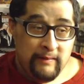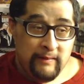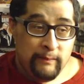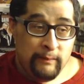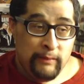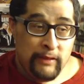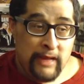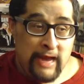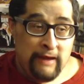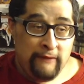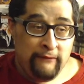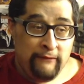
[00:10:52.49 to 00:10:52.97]

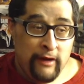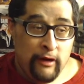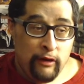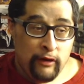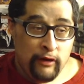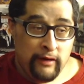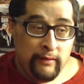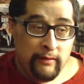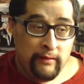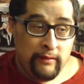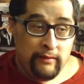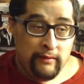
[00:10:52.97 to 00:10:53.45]
Black
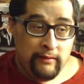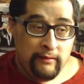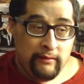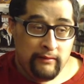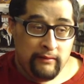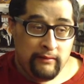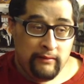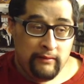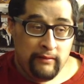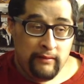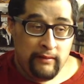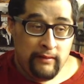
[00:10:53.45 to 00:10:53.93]
Falcon
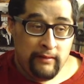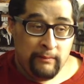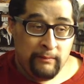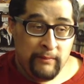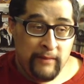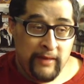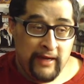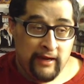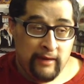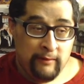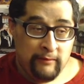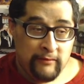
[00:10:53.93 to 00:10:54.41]

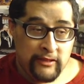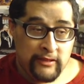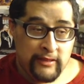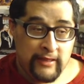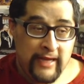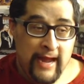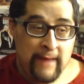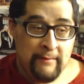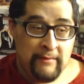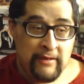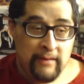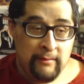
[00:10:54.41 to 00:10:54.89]
becomes
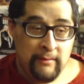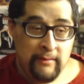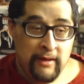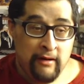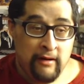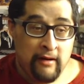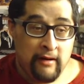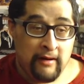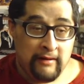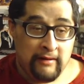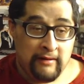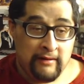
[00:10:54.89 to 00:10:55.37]
Captain
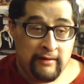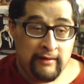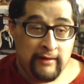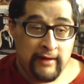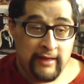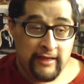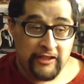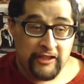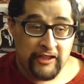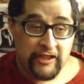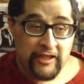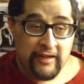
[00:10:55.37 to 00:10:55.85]
America
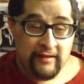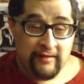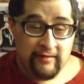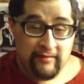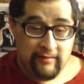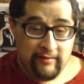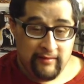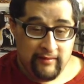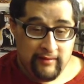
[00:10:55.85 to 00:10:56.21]
and shit.